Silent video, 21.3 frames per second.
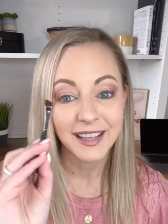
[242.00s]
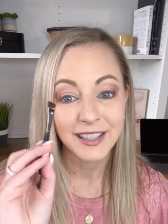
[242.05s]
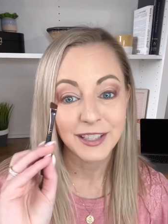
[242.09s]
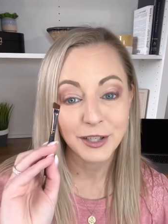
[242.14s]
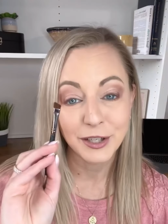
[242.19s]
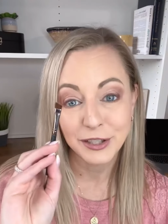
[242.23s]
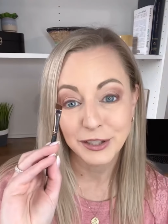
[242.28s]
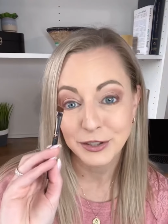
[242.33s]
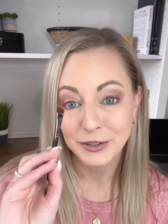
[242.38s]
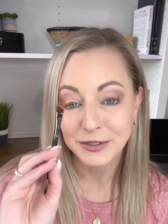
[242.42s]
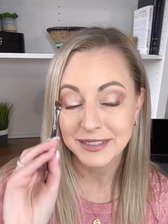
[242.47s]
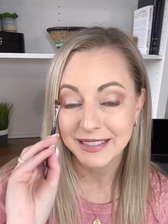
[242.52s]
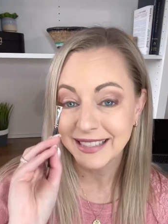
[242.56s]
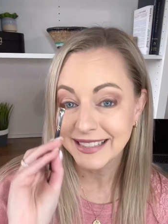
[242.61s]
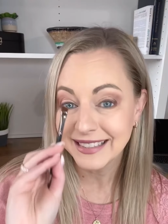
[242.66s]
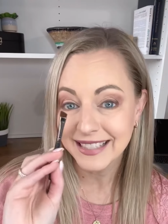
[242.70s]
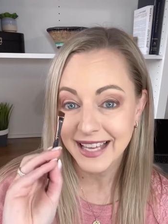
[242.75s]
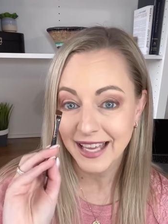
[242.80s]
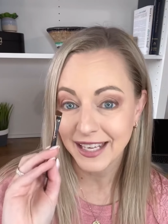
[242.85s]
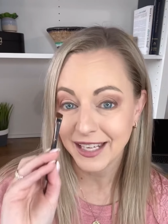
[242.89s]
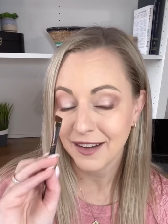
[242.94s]
You can use this
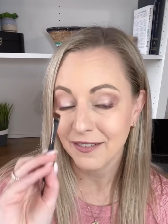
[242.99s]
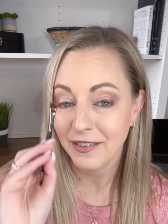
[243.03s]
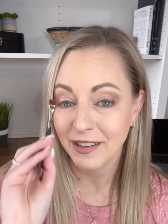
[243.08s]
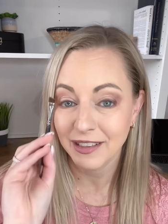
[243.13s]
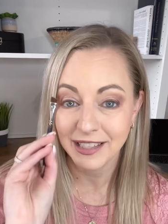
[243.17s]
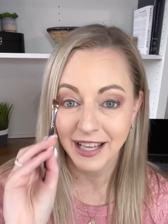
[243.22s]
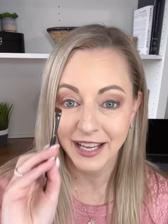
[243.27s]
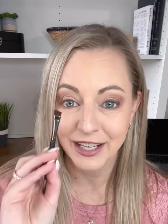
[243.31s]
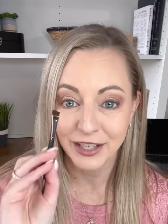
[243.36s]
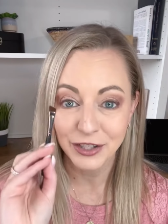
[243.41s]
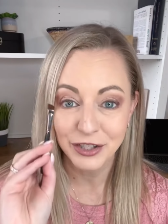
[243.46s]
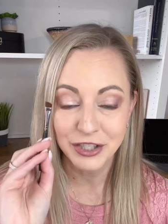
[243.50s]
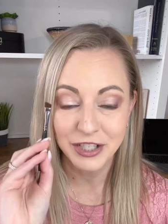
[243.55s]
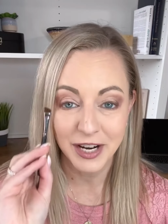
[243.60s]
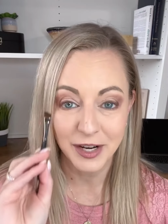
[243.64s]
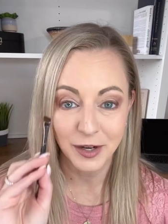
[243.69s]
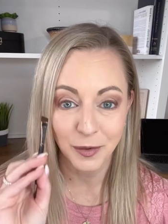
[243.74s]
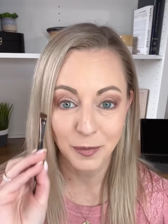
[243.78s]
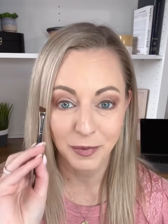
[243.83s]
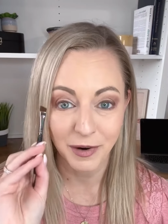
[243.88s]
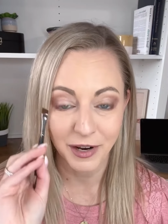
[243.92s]
end of the liner
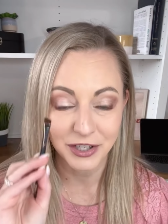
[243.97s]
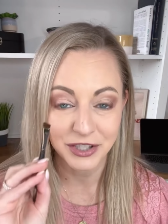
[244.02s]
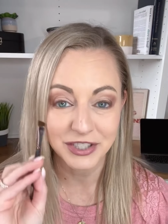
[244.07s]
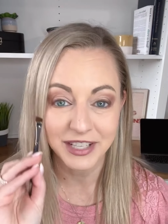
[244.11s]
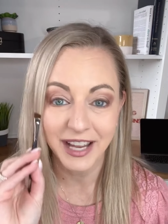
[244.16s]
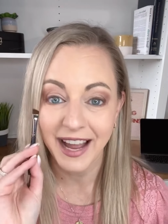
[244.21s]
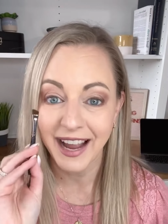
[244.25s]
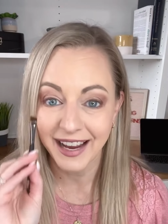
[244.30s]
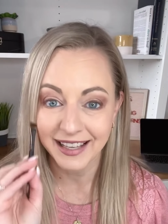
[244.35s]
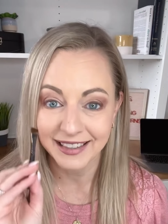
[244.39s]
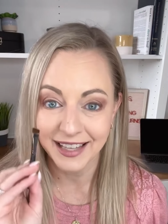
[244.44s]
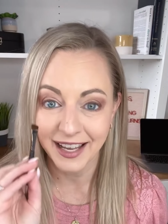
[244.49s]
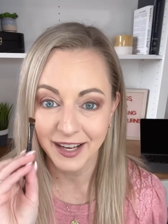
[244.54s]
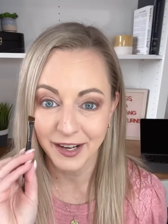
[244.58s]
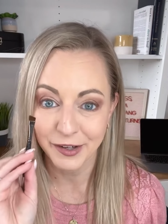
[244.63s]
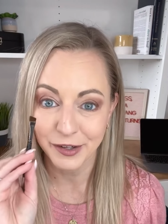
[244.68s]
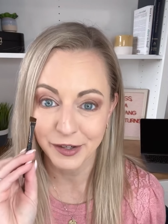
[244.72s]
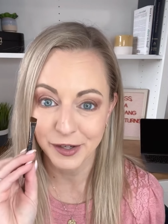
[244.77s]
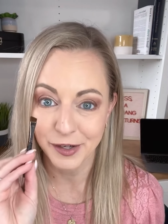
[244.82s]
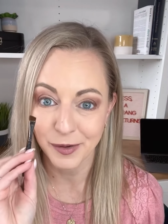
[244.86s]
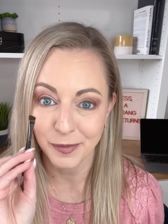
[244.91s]
shader brush to highlight under
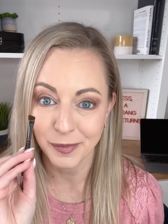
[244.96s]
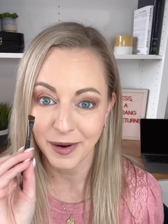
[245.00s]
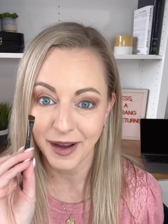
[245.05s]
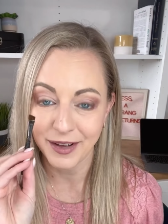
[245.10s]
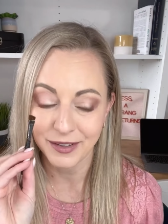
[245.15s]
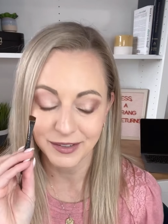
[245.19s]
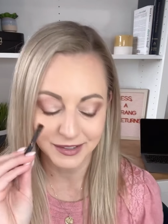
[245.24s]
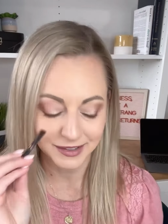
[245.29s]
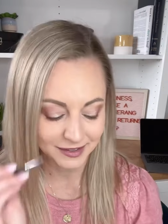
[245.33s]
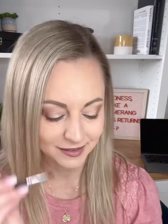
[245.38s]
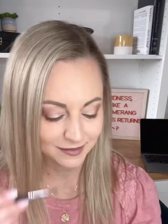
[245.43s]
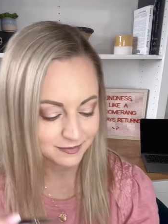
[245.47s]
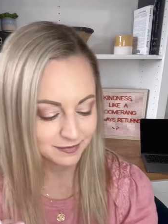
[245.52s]
your brows.